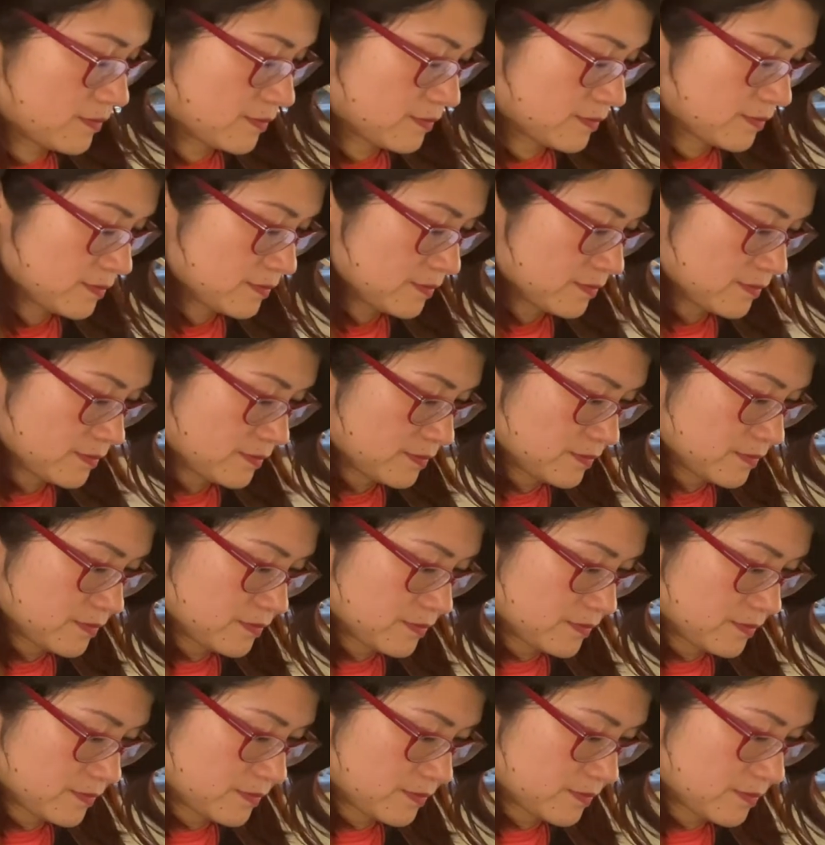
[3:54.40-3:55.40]

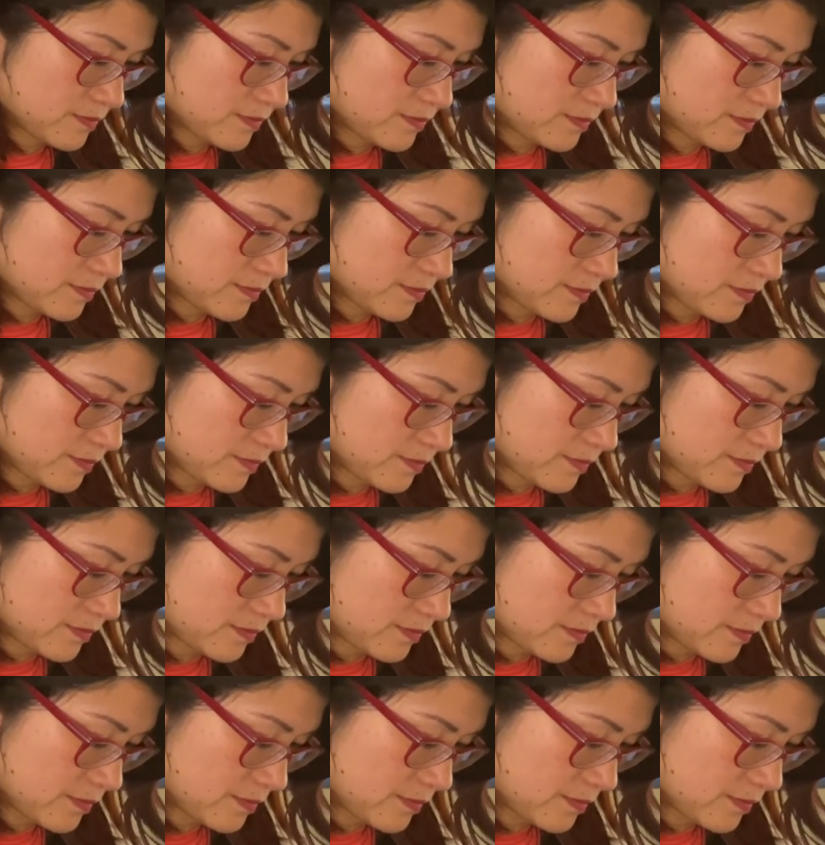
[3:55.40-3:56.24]
[no speech]